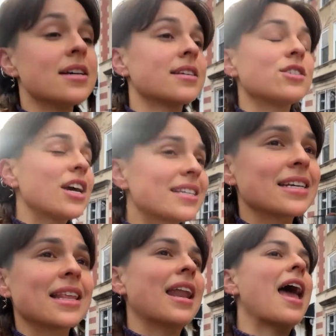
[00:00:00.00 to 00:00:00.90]

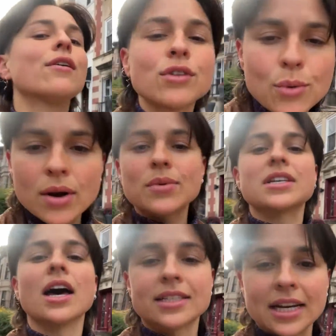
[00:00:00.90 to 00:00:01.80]
suggesting that everyone was
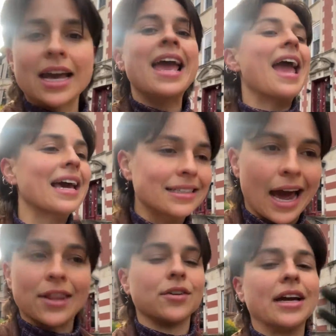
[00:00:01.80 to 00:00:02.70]
hunting and
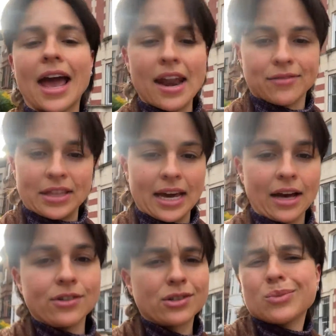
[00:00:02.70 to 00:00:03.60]
gathering and everything
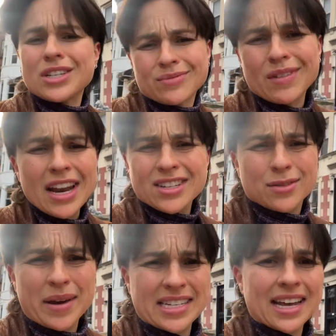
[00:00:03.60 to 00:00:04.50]
else, which kind of
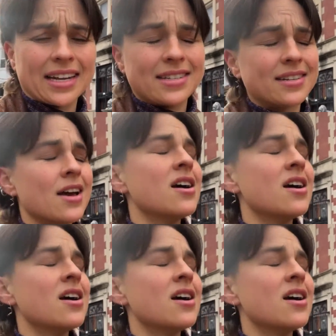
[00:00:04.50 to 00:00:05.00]
just makes sense.